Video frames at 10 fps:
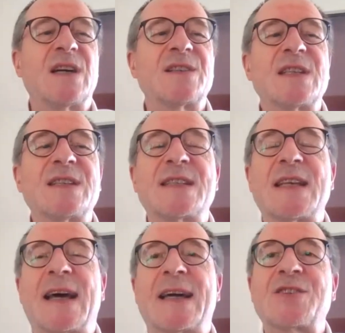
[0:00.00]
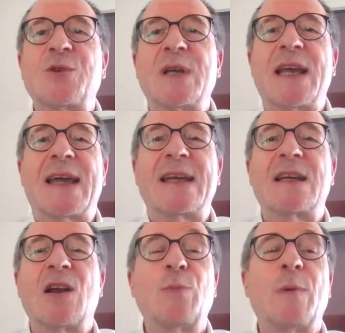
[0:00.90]
STARS is actually
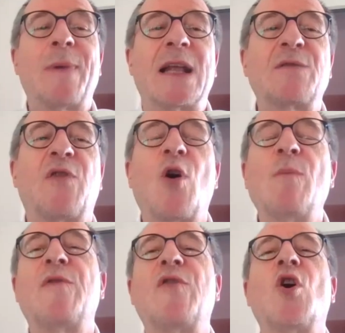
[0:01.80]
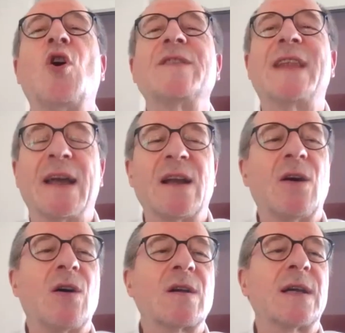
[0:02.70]
a global platform for
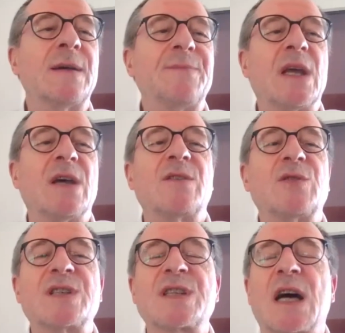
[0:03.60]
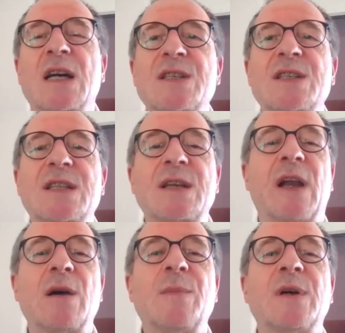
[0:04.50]
dialogue to discuss
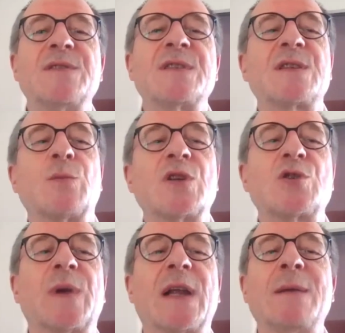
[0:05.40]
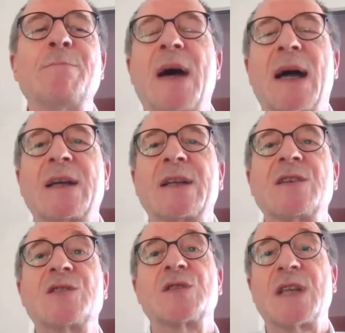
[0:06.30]
developments which will
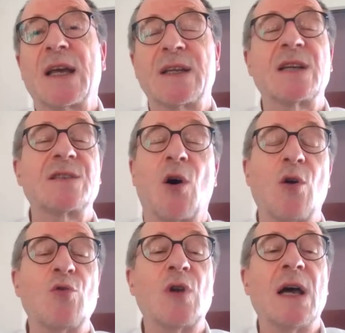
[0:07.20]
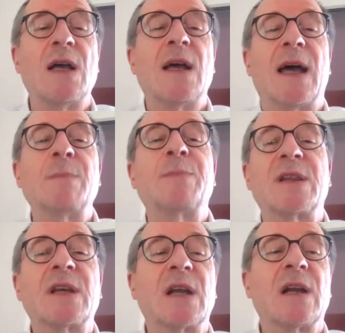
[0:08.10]
impact the society as a whole, and
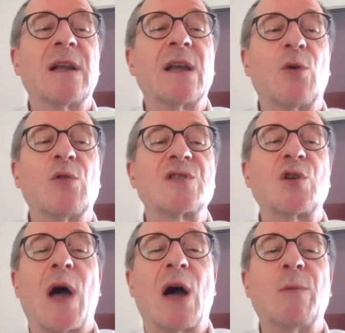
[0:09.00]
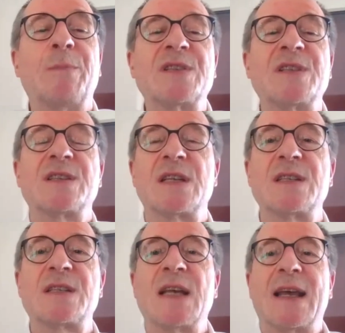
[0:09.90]
particularly also our
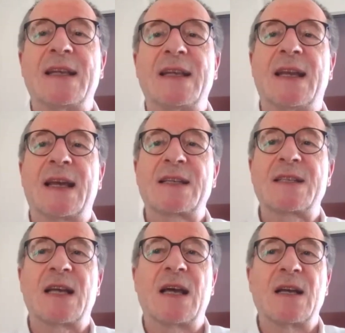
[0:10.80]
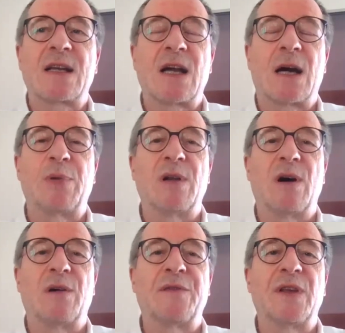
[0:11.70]
businesses in the next couple
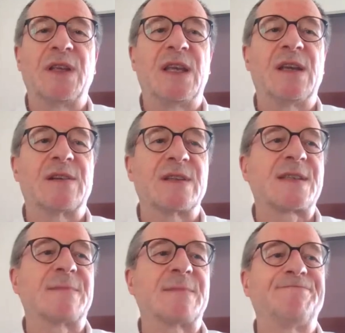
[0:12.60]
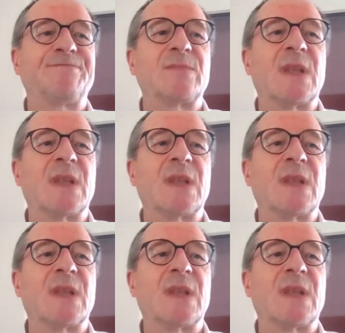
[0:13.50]
of years.